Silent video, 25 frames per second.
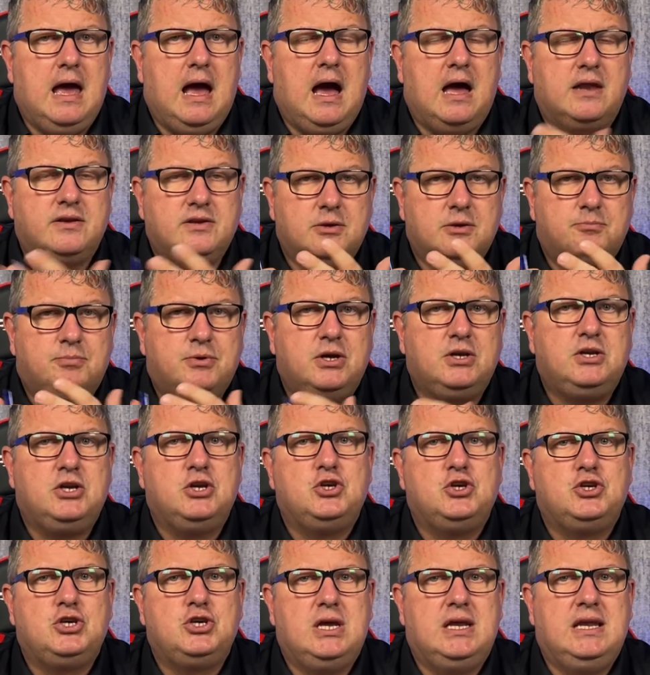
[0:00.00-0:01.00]
Under
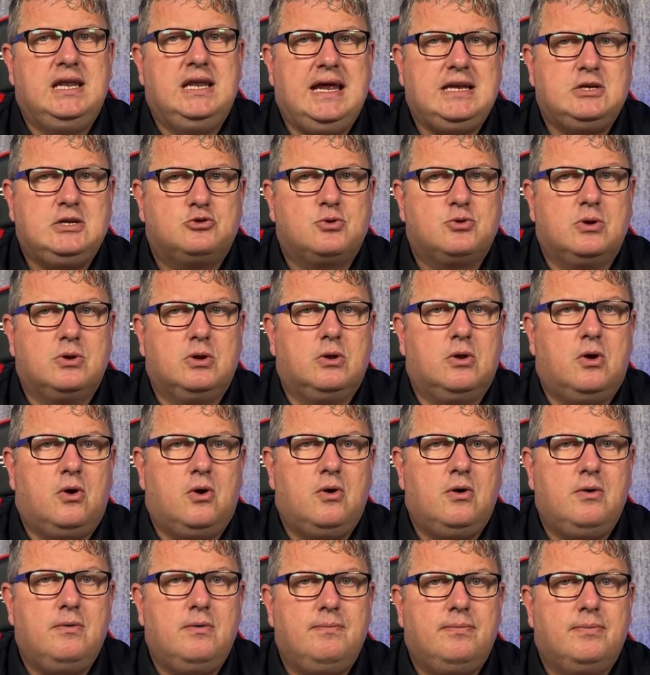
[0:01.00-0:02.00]
British electoral
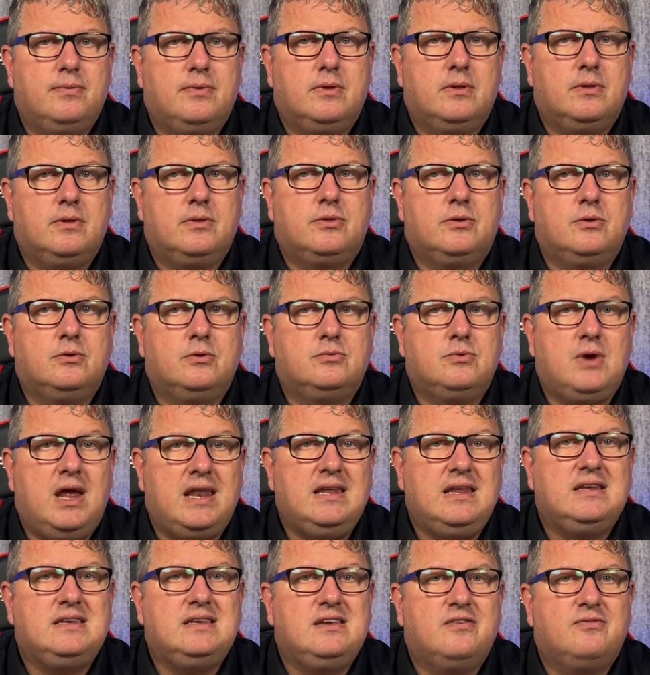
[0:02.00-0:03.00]
law, the
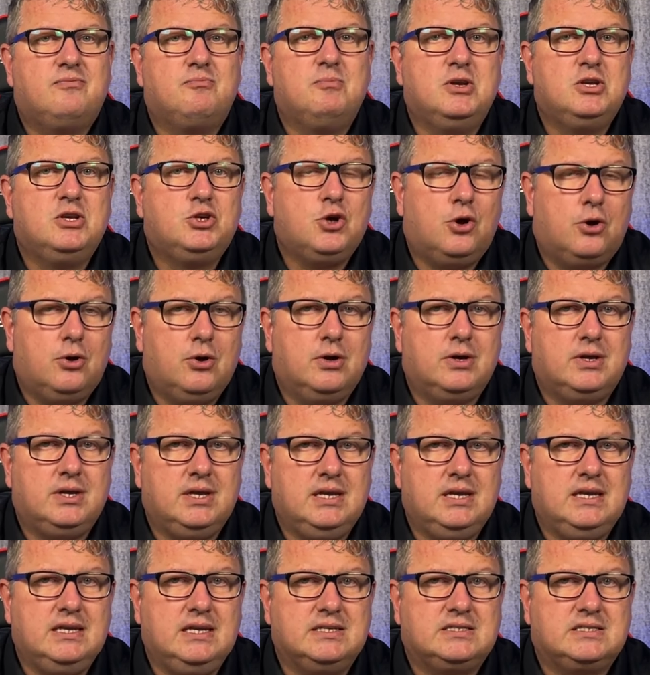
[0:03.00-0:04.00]
relative
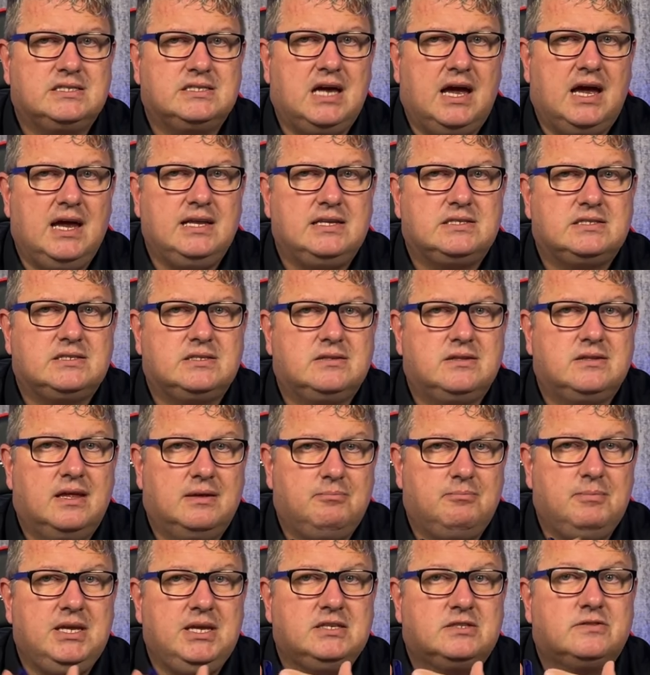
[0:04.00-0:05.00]
majority decides.
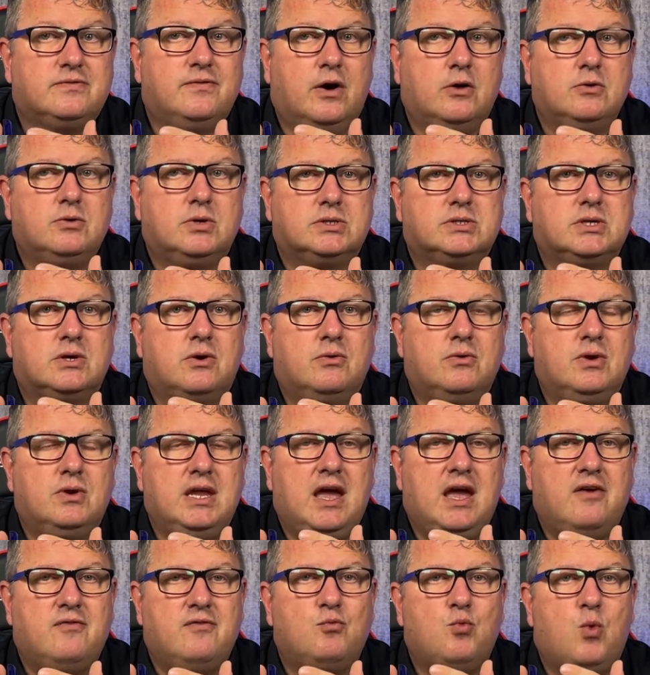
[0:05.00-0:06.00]
That means voters only
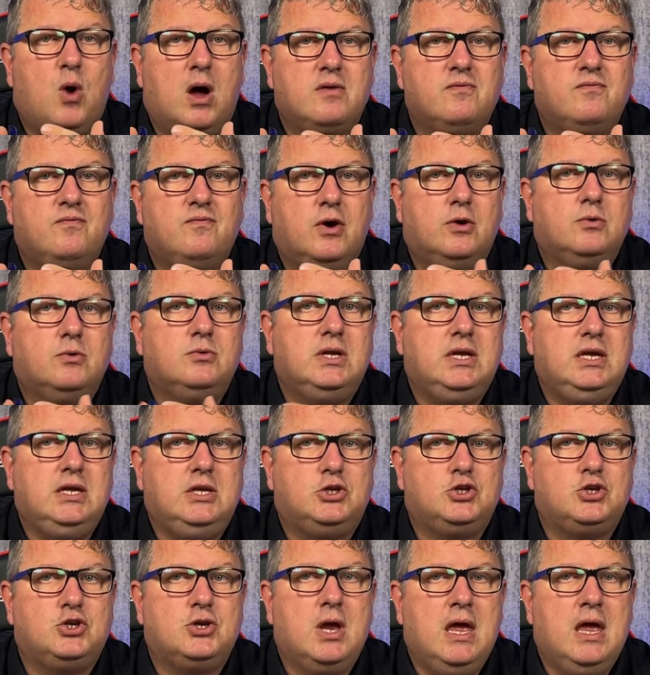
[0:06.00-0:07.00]
have one vote
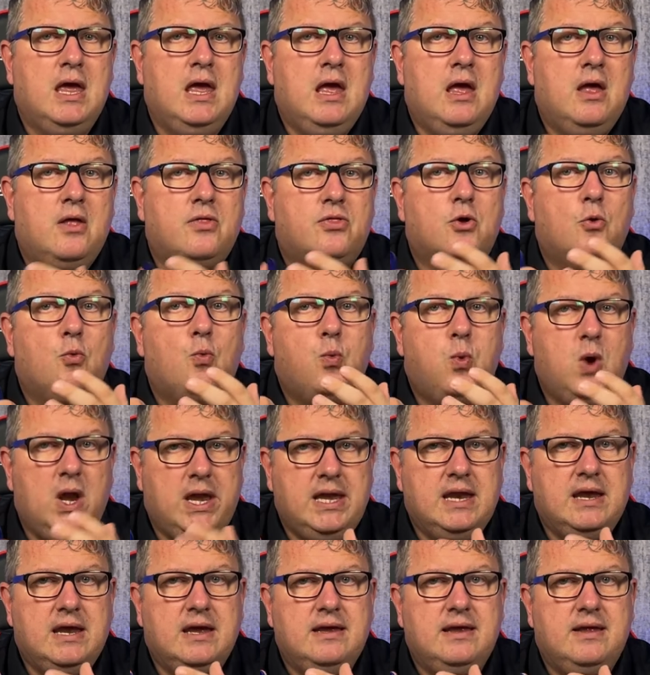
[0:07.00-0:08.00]
each. The
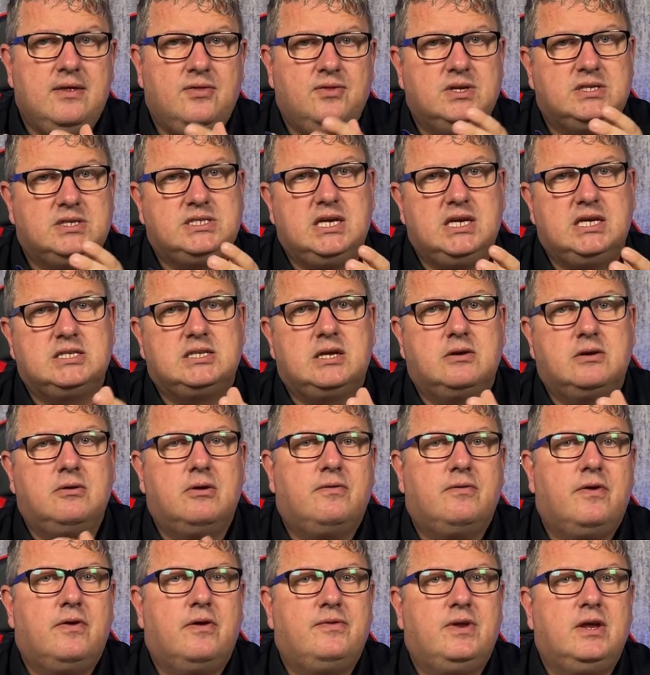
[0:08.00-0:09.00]
winner in the
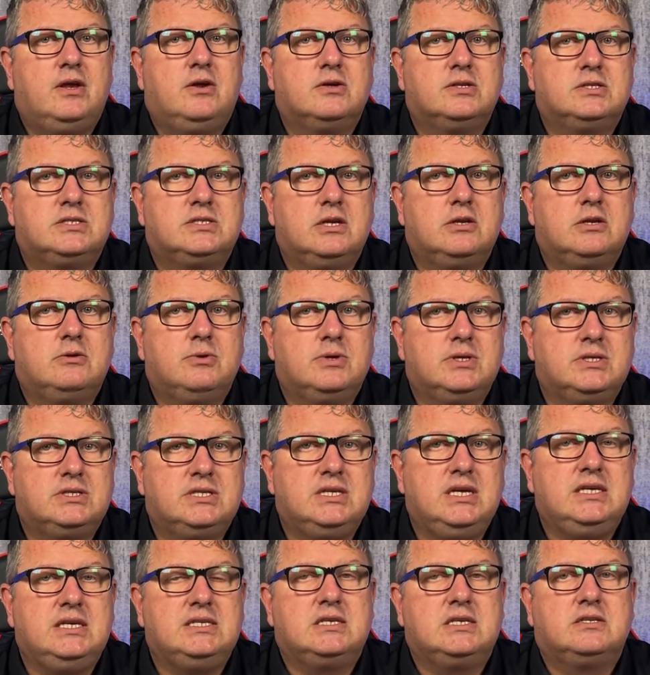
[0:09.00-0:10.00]
650
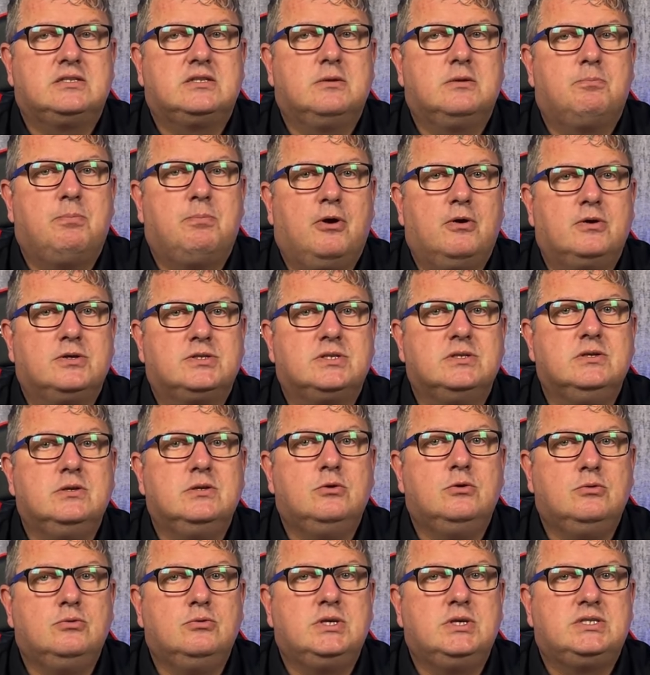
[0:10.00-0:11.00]
constituencies is the person
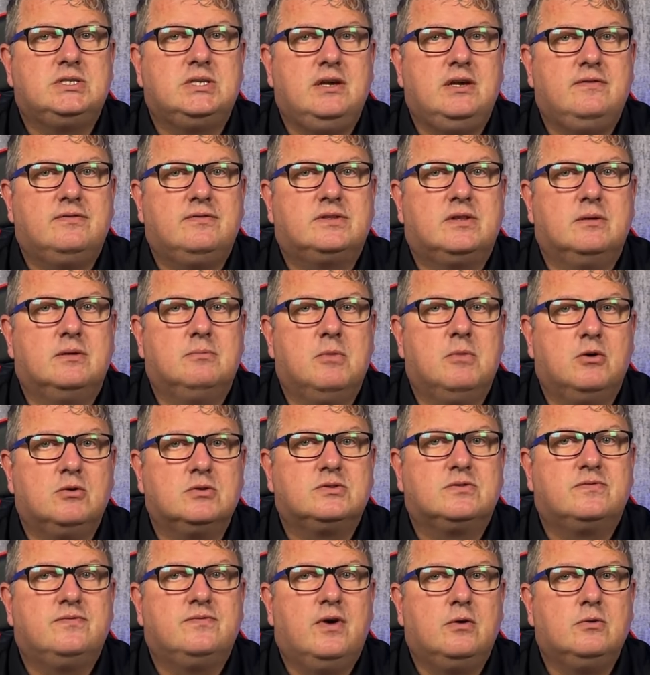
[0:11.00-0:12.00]
who receives the
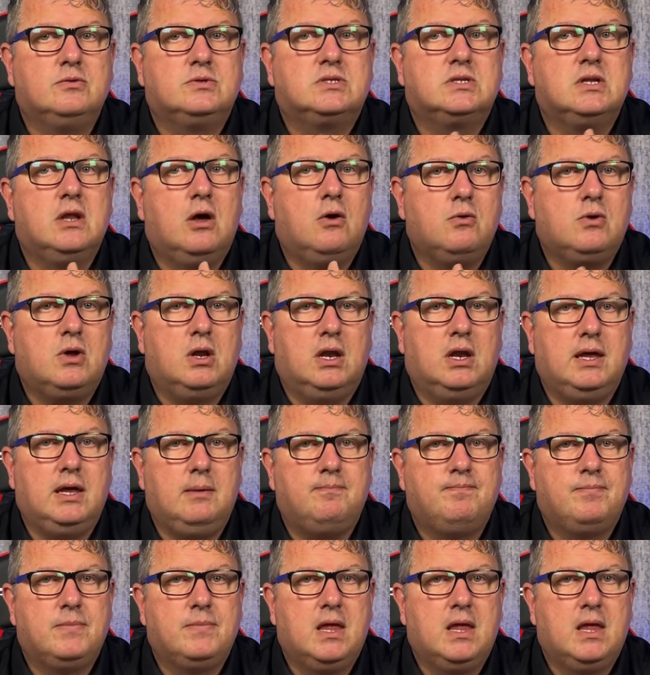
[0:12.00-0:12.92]
most votes locally.